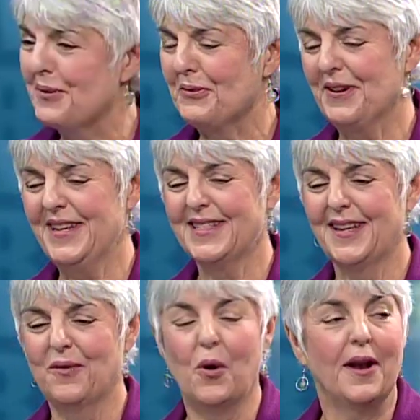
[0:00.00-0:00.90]
want to raise.
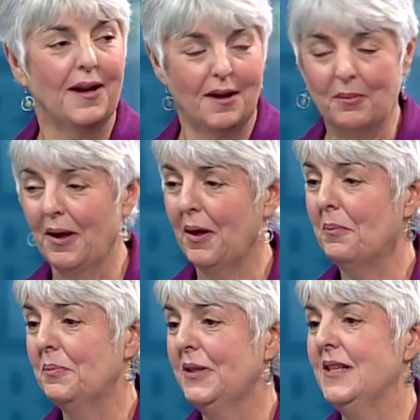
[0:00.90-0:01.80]
One,
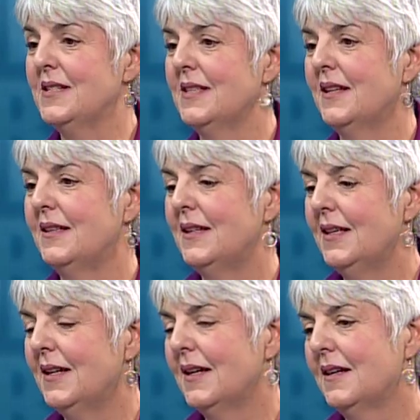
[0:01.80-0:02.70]
I'm pleased that
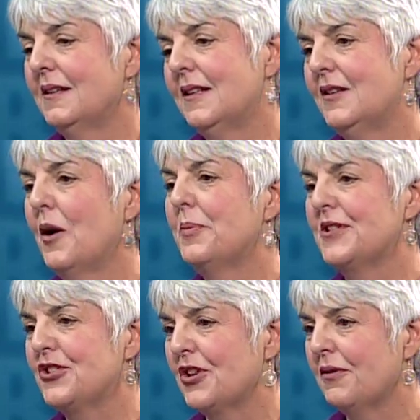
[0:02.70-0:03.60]
the
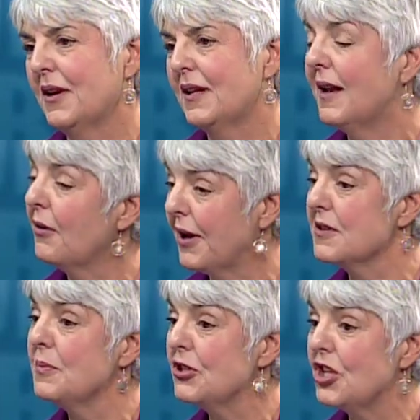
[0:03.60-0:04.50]
opposition critic now cares
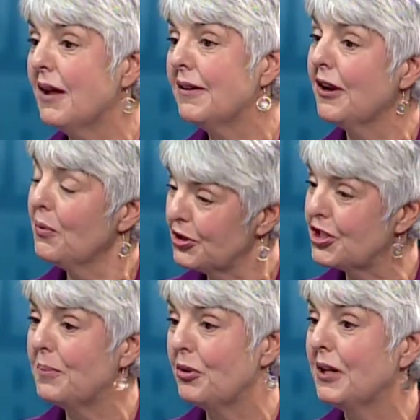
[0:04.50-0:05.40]
about childcare. Wish
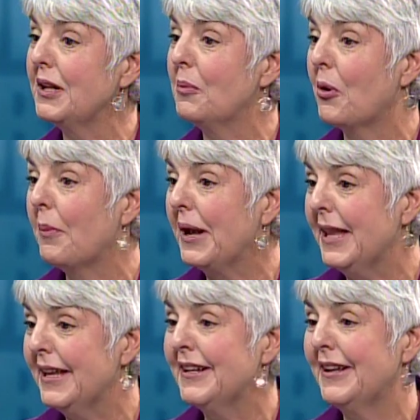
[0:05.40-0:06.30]
they'd put a little more money
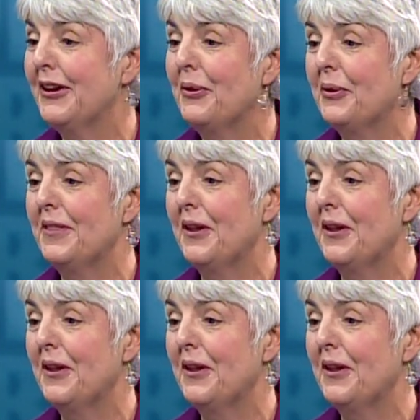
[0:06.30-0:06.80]
in when